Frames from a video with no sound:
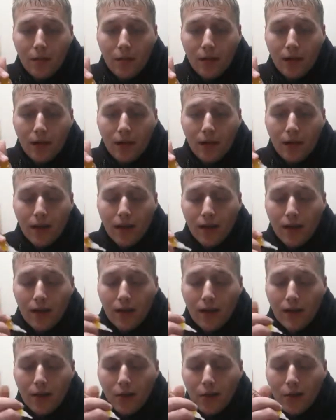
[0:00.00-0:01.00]
But
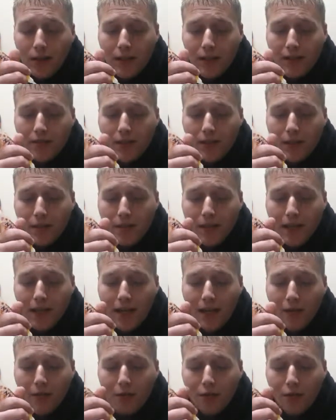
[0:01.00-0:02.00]
yeah, Knucklehead Vapes, I
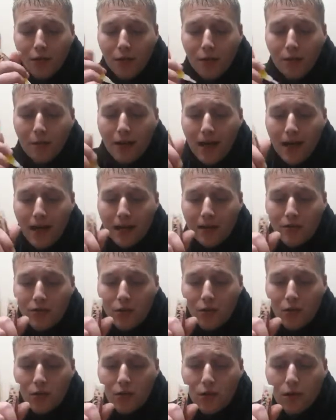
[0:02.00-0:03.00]
can't fault them
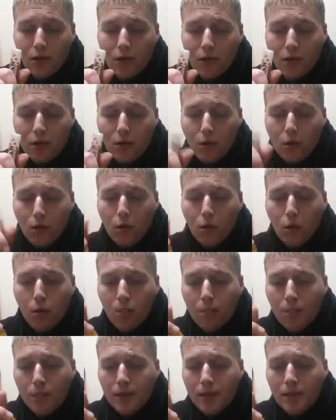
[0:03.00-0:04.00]
at all,
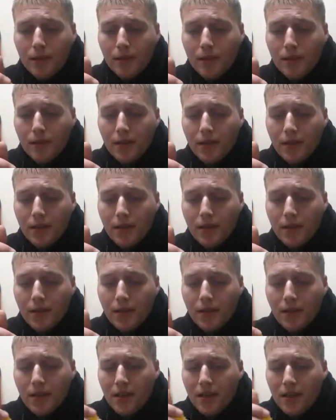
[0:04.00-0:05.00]
one bit.
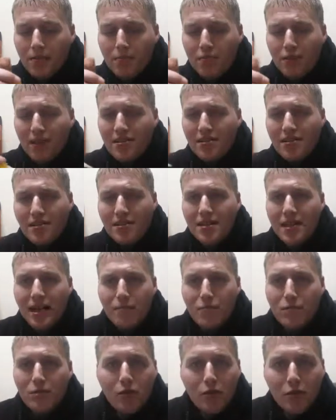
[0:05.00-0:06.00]
Price is
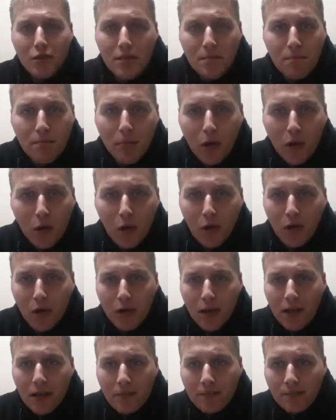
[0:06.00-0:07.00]
absolutely
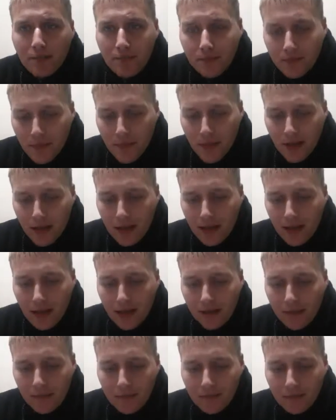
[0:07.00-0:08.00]
spot
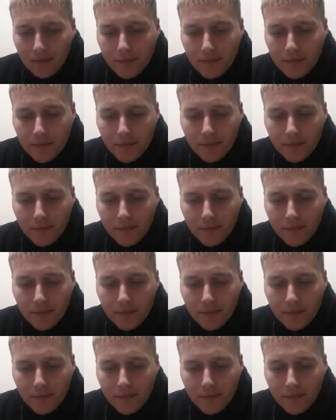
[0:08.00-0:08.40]
on.